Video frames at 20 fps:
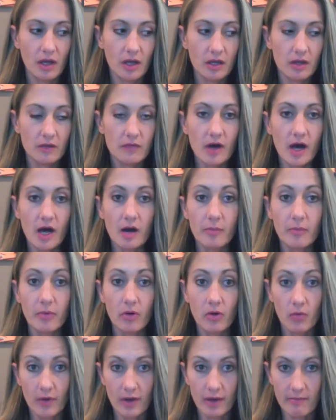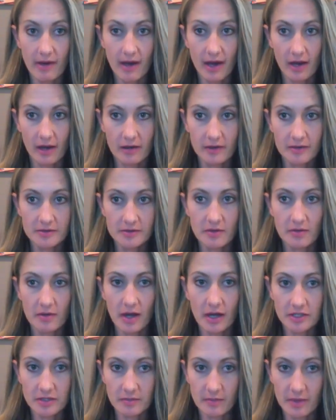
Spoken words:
you've got to pull way back. So actually,